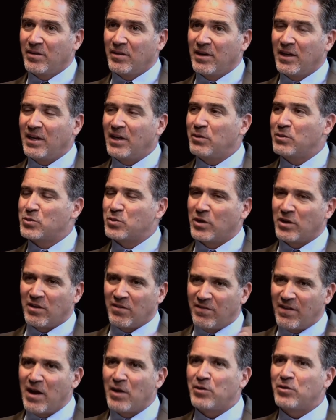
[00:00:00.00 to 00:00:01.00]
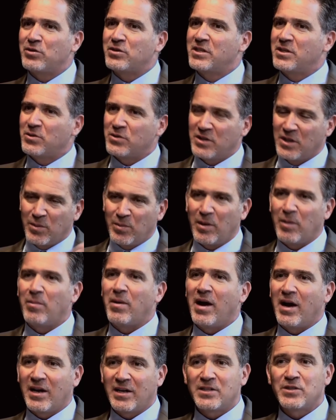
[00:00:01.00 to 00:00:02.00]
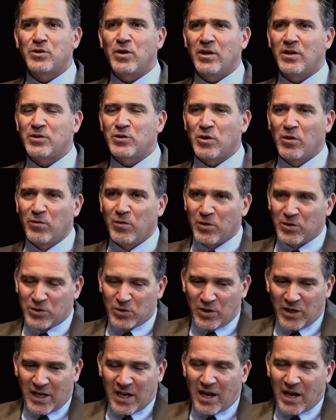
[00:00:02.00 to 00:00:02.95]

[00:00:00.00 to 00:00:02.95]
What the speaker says: And he was one of the founders. He was in the Palmach and so on and so forth. So